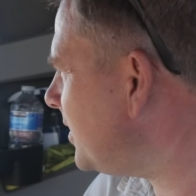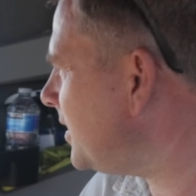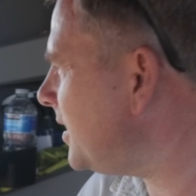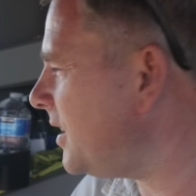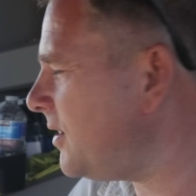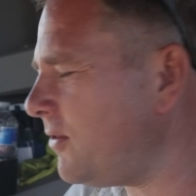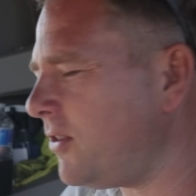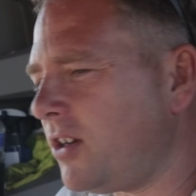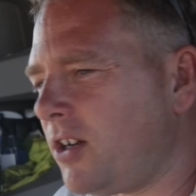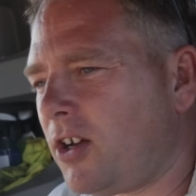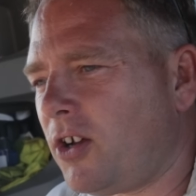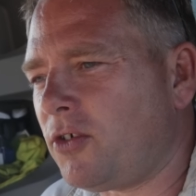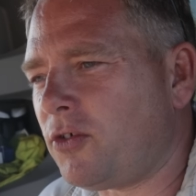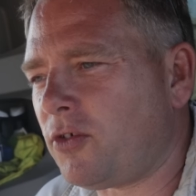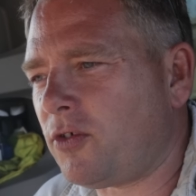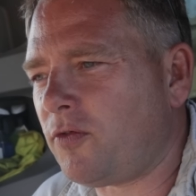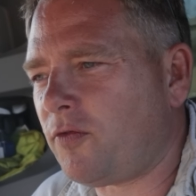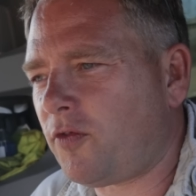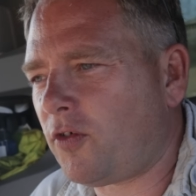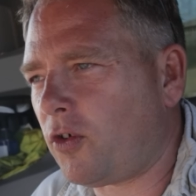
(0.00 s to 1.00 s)
yeah, we're in
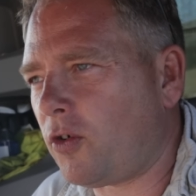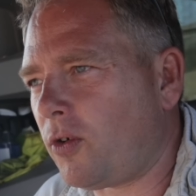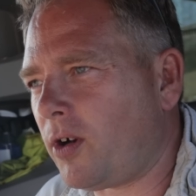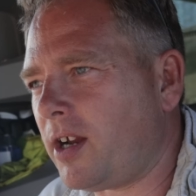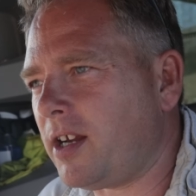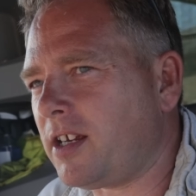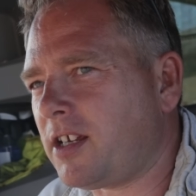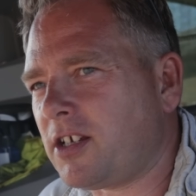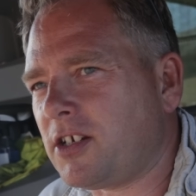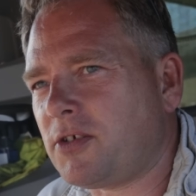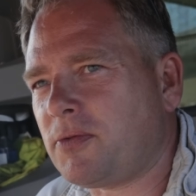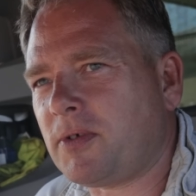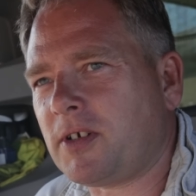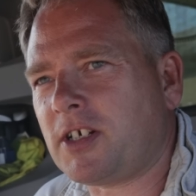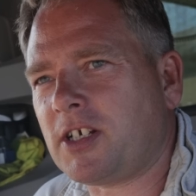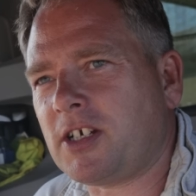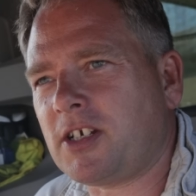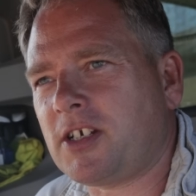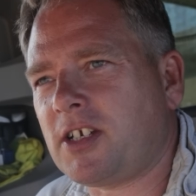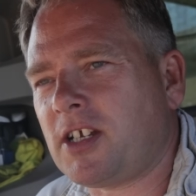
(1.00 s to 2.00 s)
104 acres,
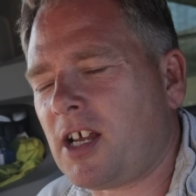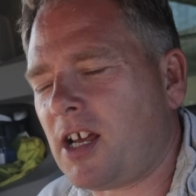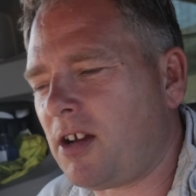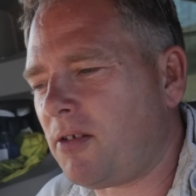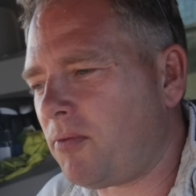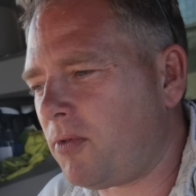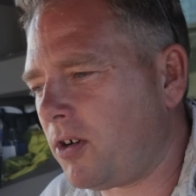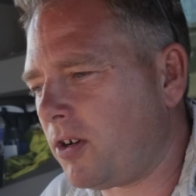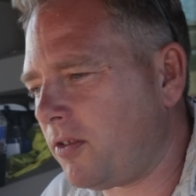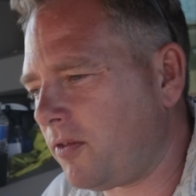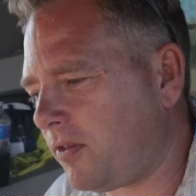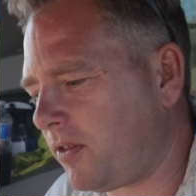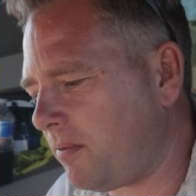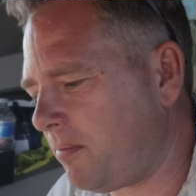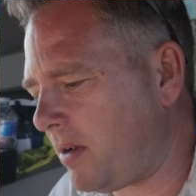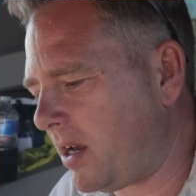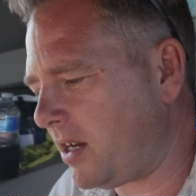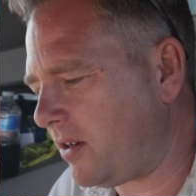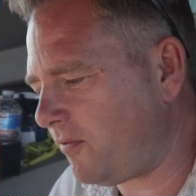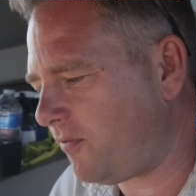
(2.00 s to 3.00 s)
which is one of the
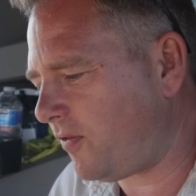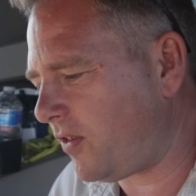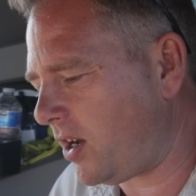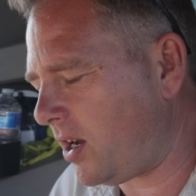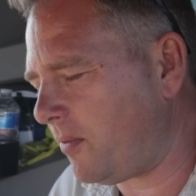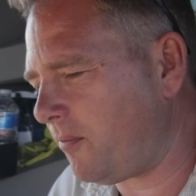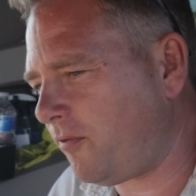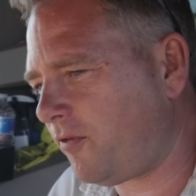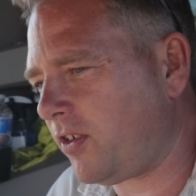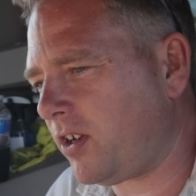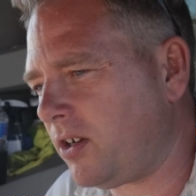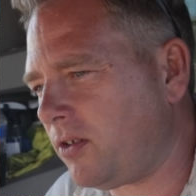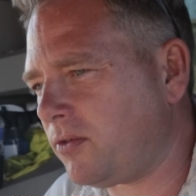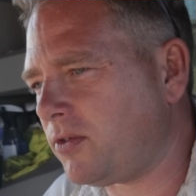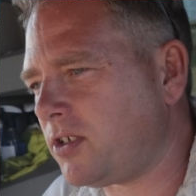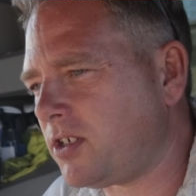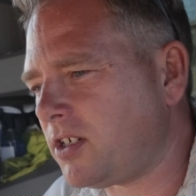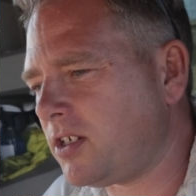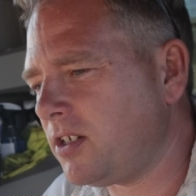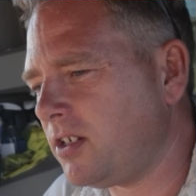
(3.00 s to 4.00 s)
main farm
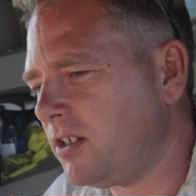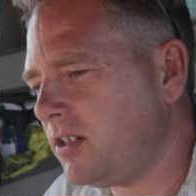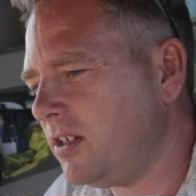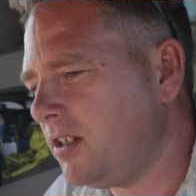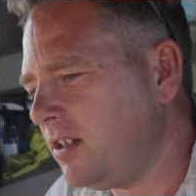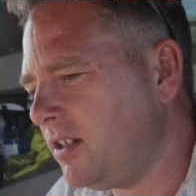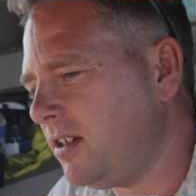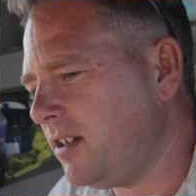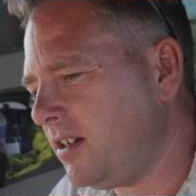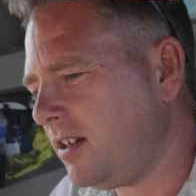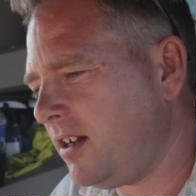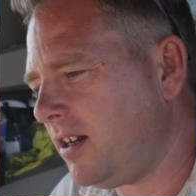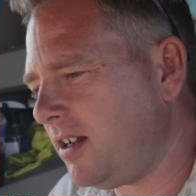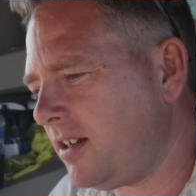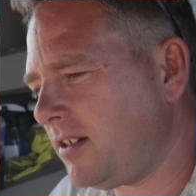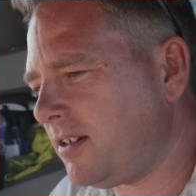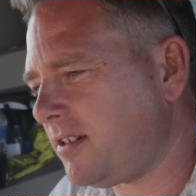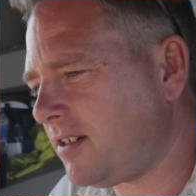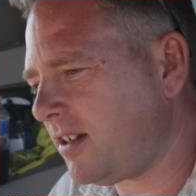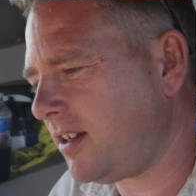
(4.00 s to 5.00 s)
fields,
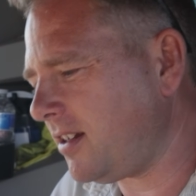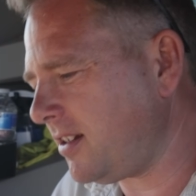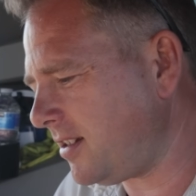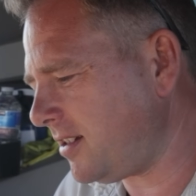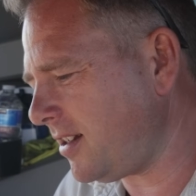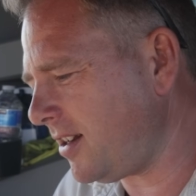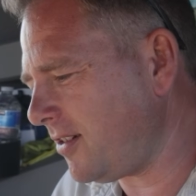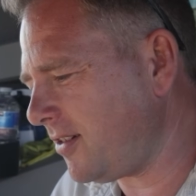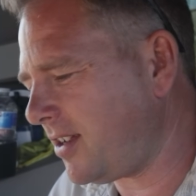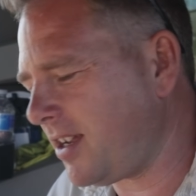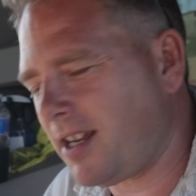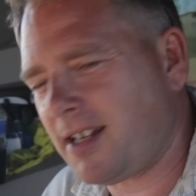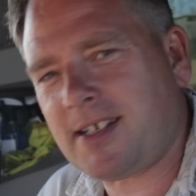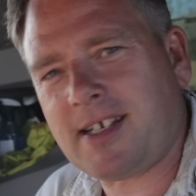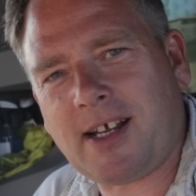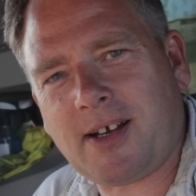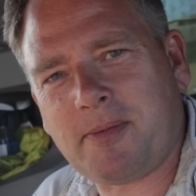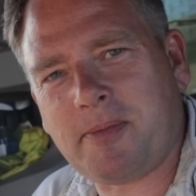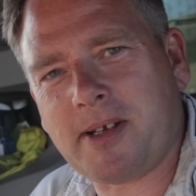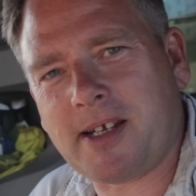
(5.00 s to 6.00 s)
and it's no
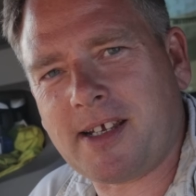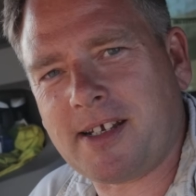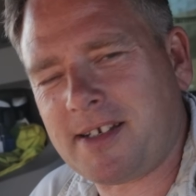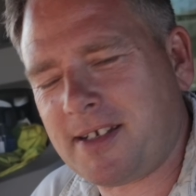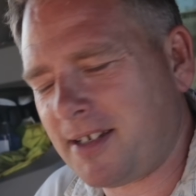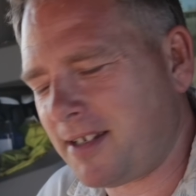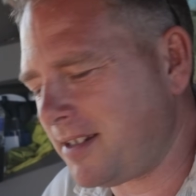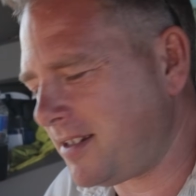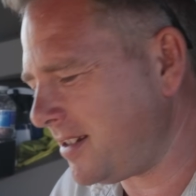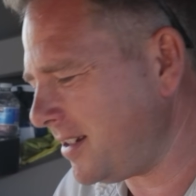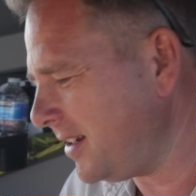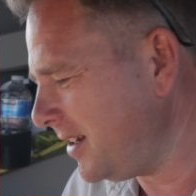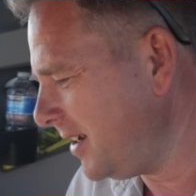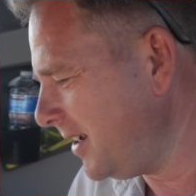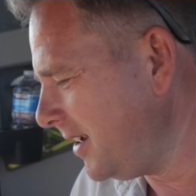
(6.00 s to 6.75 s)
guess how big it is.